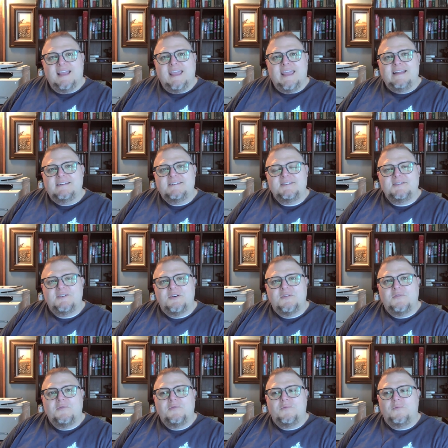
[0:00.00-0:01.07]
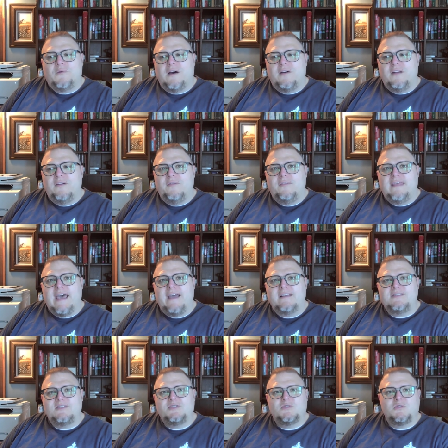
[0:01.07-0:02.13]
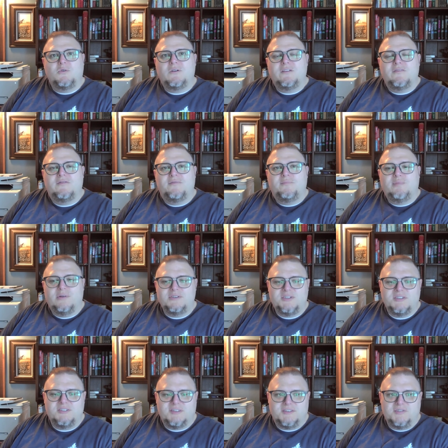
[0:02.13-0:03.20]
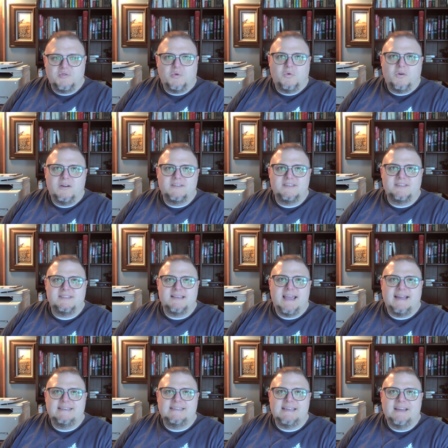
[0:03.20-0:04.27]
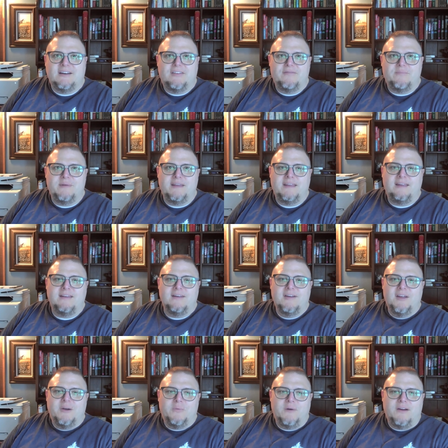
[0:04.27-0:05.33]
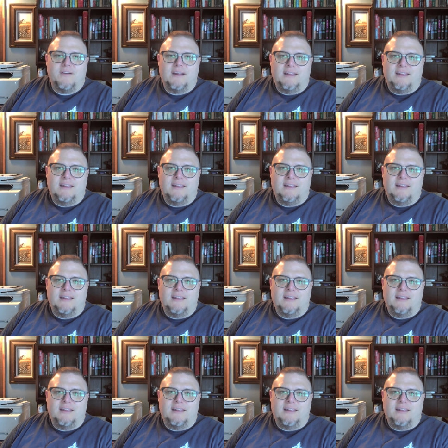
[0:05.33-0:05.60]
And so, what that sort of pushes us towards is the idea of being weary.